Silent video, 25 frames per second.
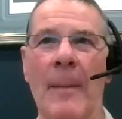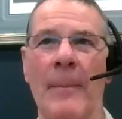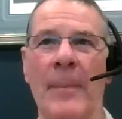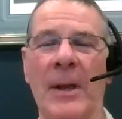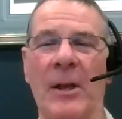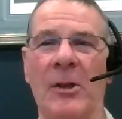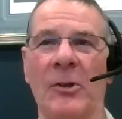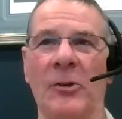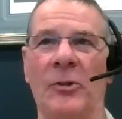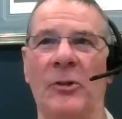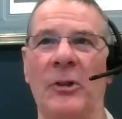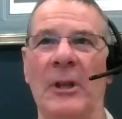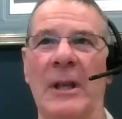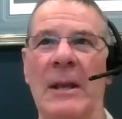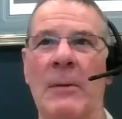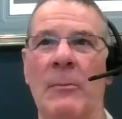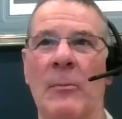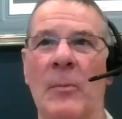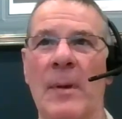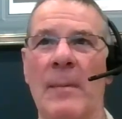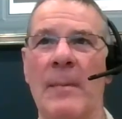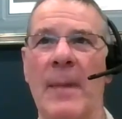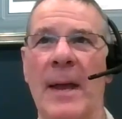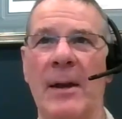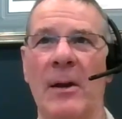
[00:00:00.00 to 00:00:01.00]
Because
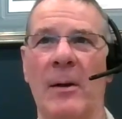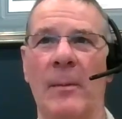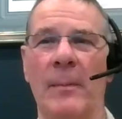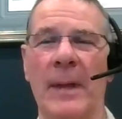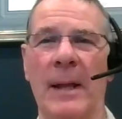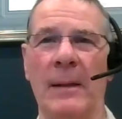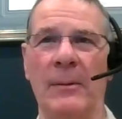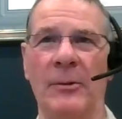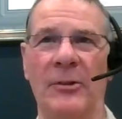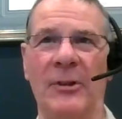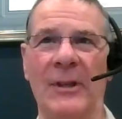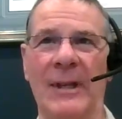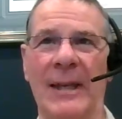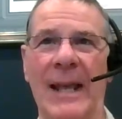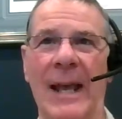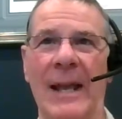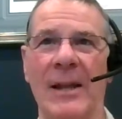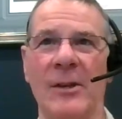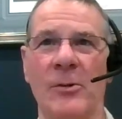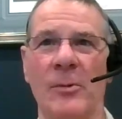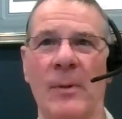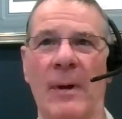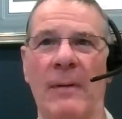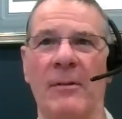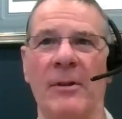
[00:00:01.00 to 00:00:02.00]
we may not be able to
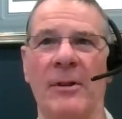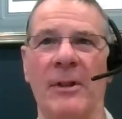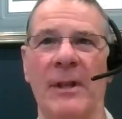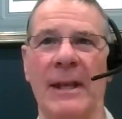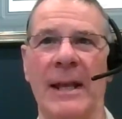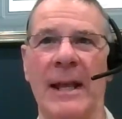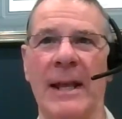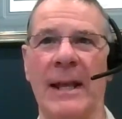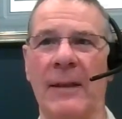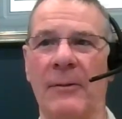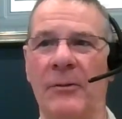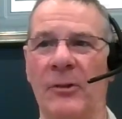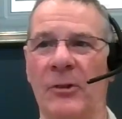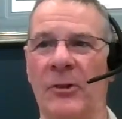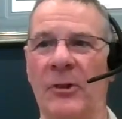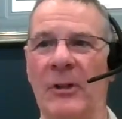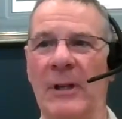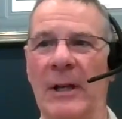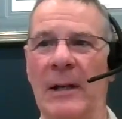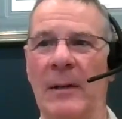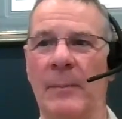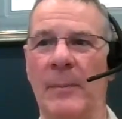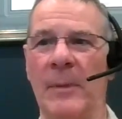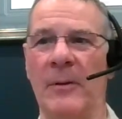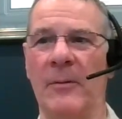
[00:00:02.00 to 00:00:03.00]
get to everything. It gives us a
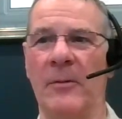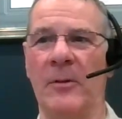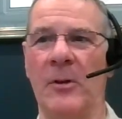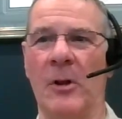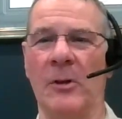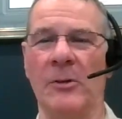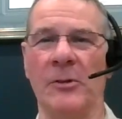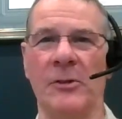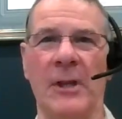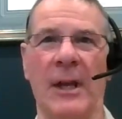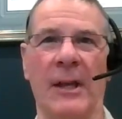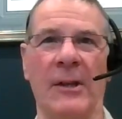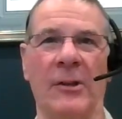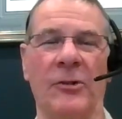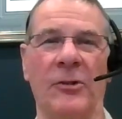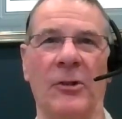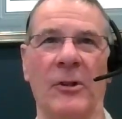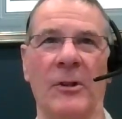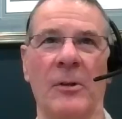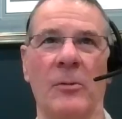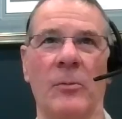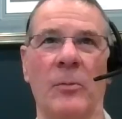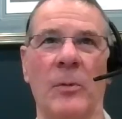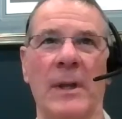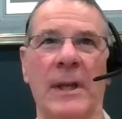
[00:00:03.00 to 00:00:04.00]
little bit of context
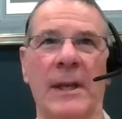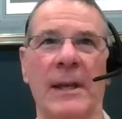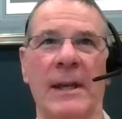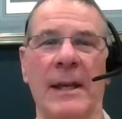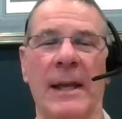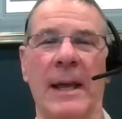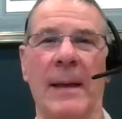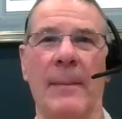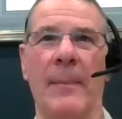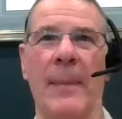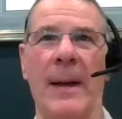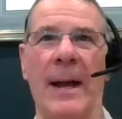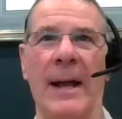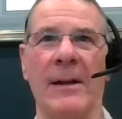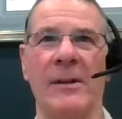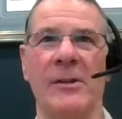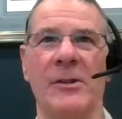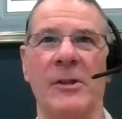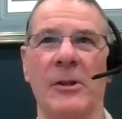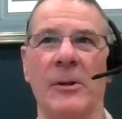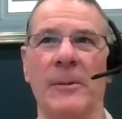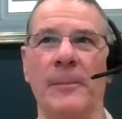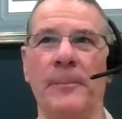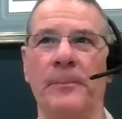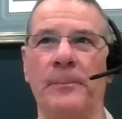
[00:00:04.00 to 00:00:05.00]
so that we can get back
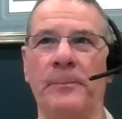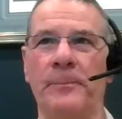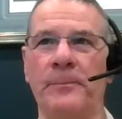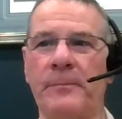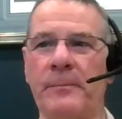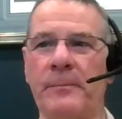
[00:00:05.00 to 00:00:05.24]
to you.